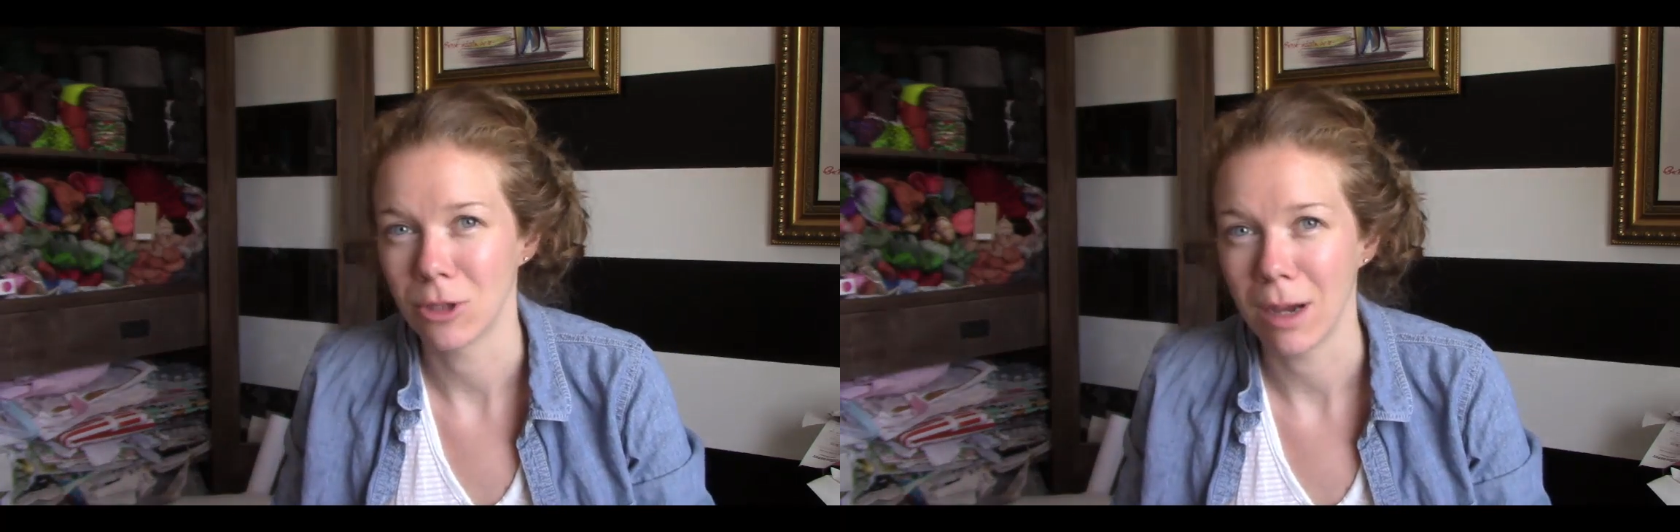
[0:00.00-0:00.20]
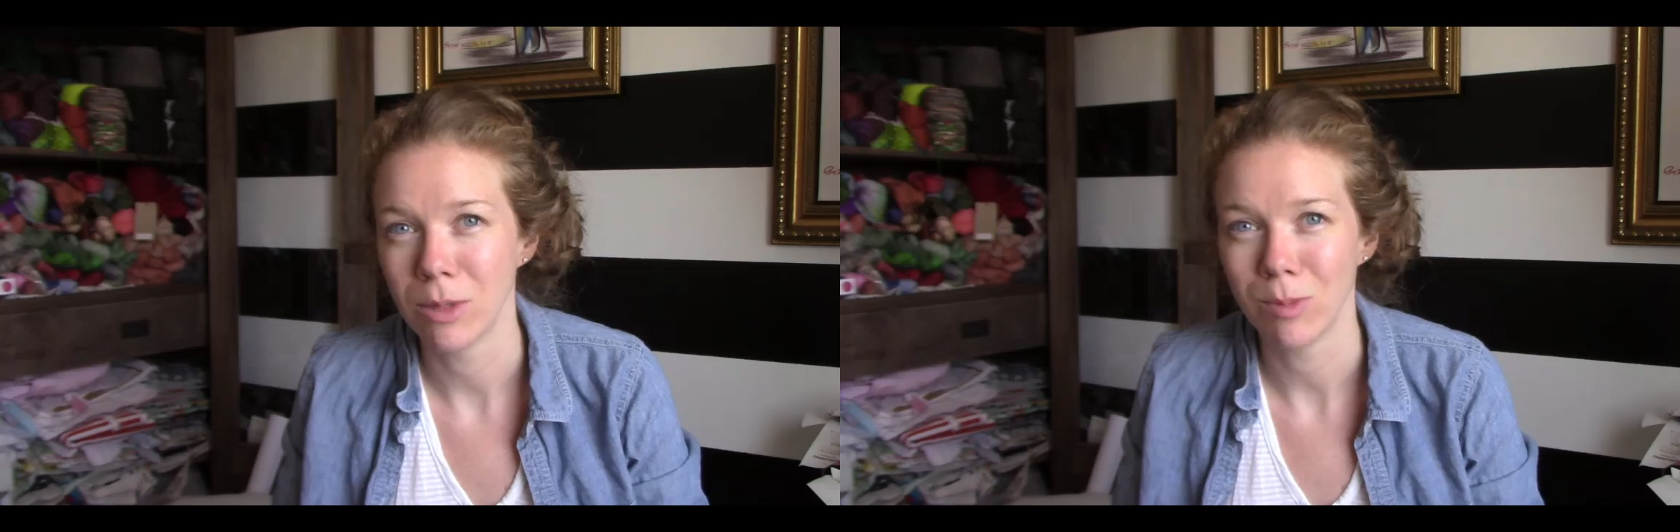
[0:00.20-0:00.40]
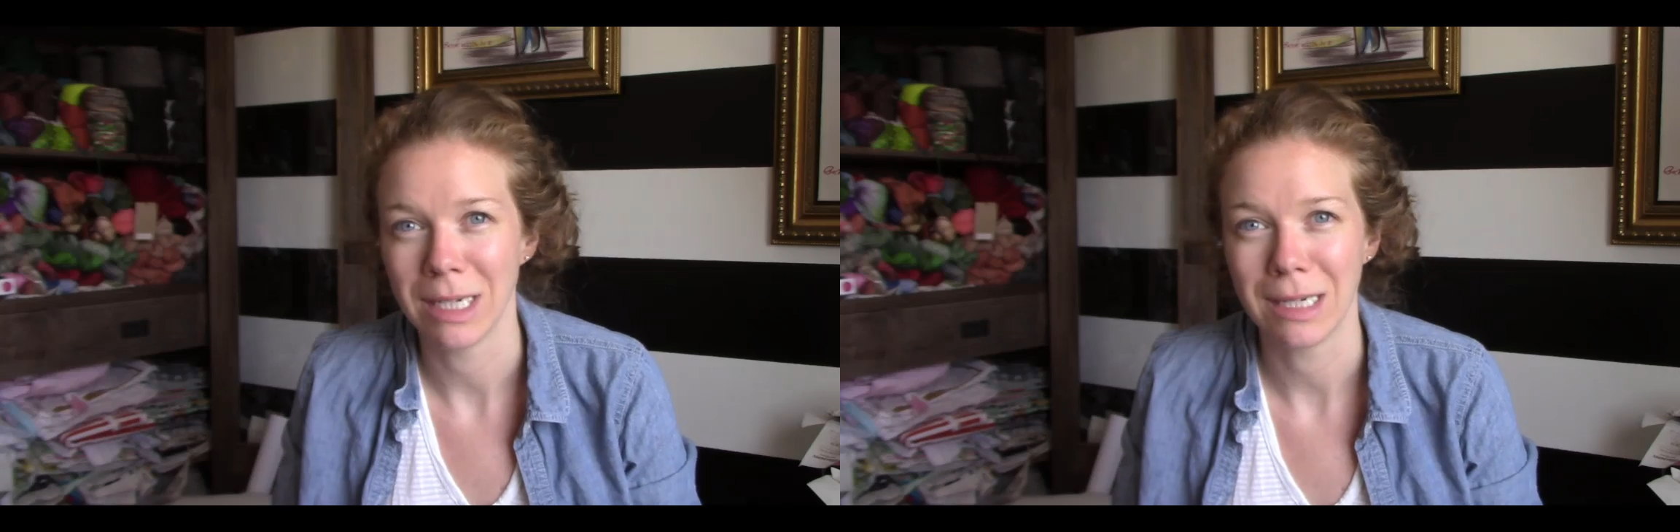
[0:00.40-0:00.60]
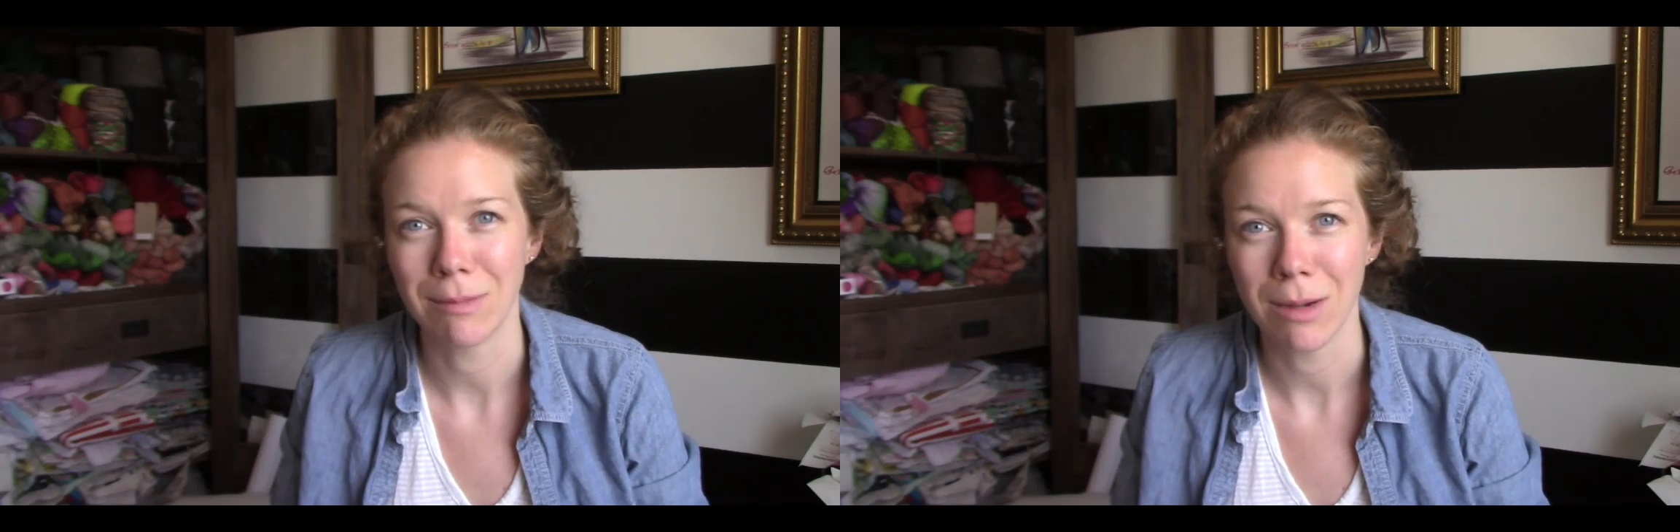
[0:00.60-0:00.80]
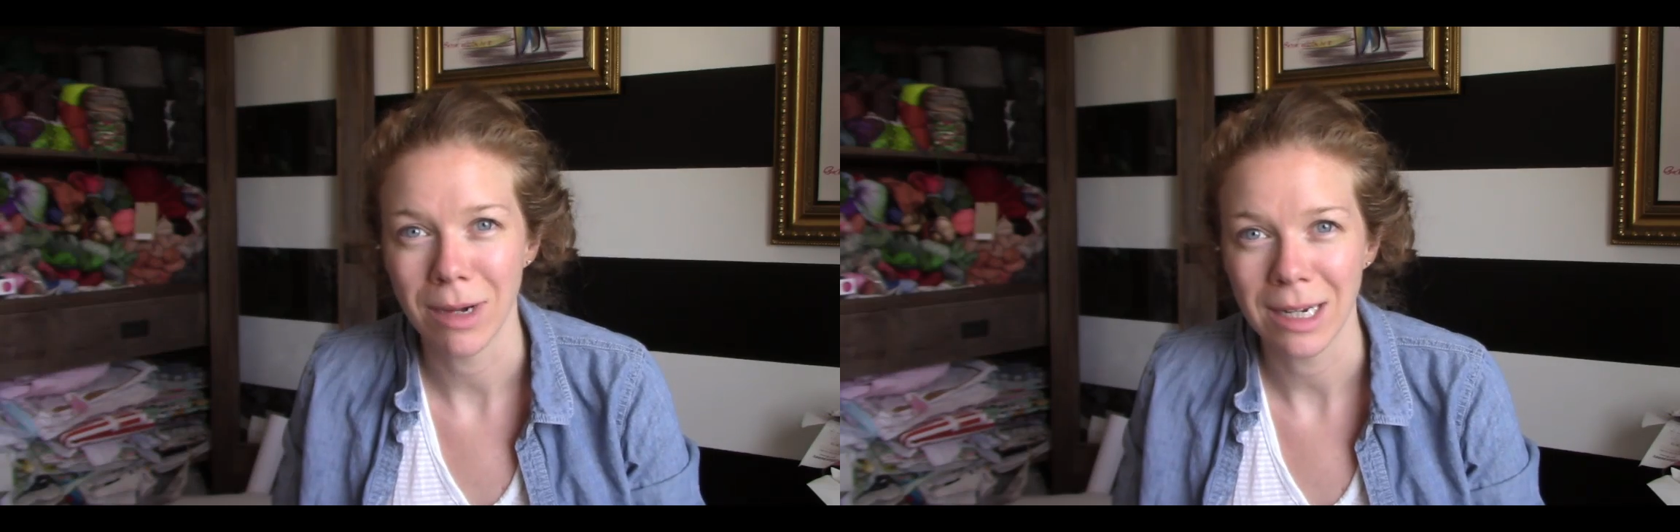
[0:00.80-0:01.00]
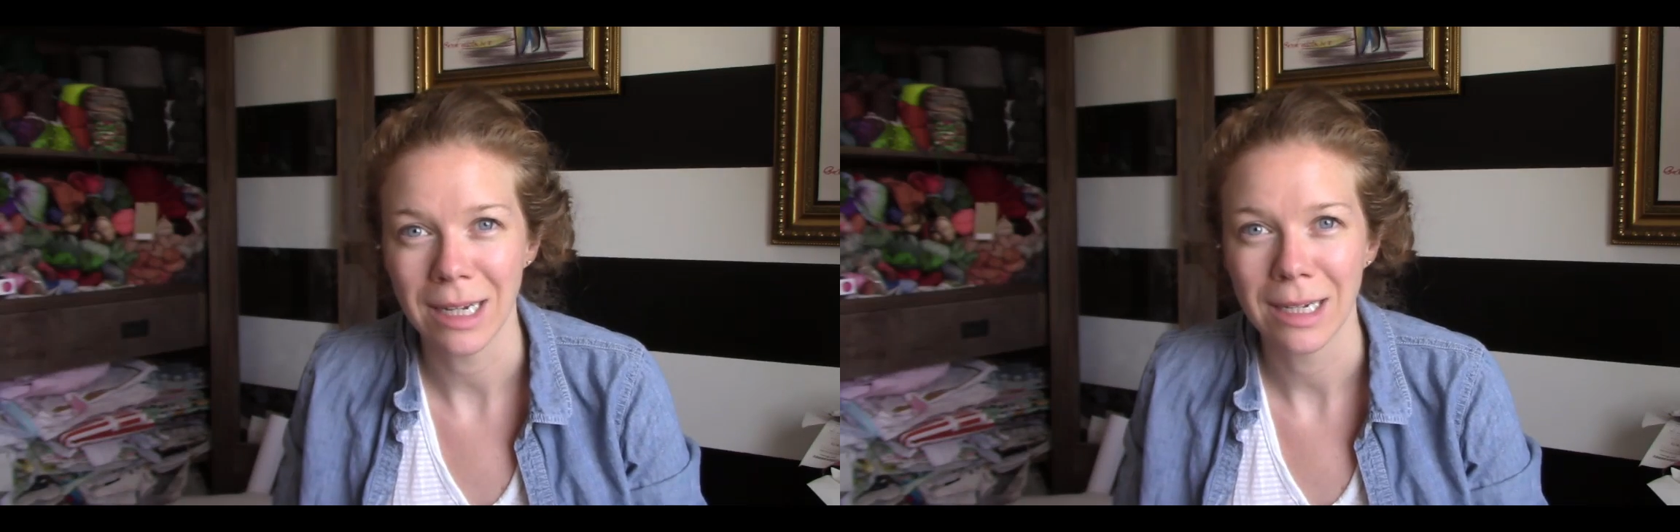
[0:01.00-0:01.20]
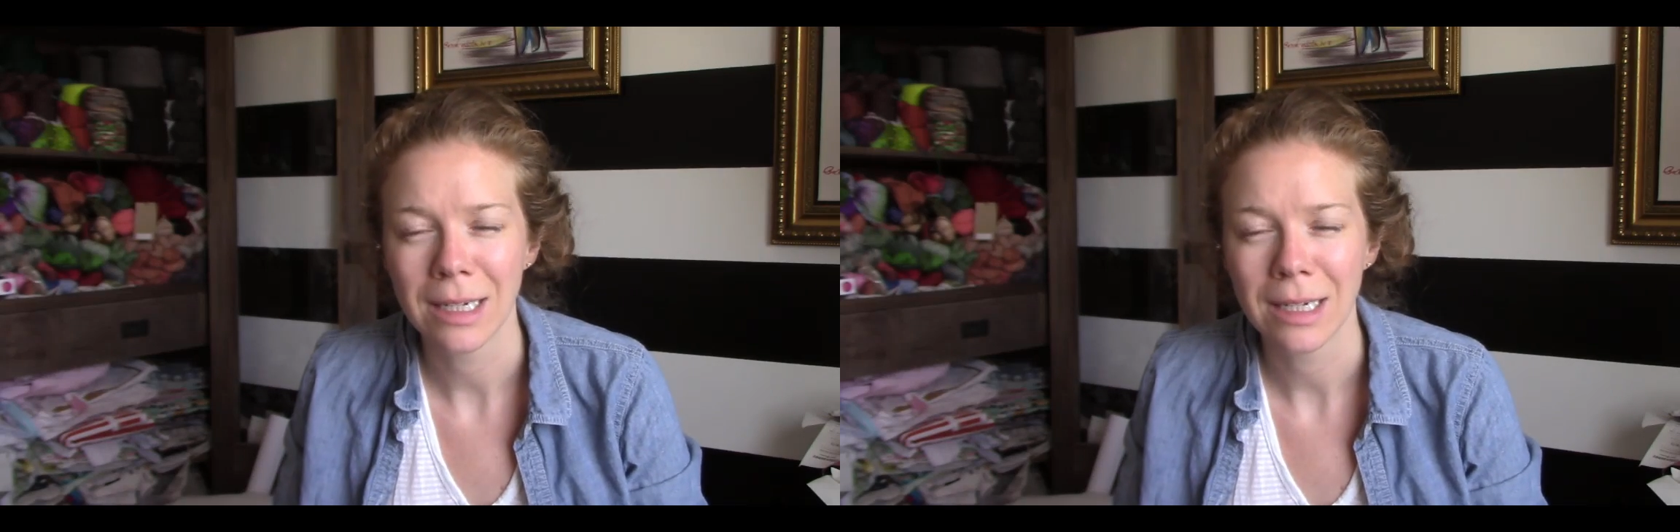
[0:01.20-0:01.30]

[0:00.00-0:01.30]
job spending my money.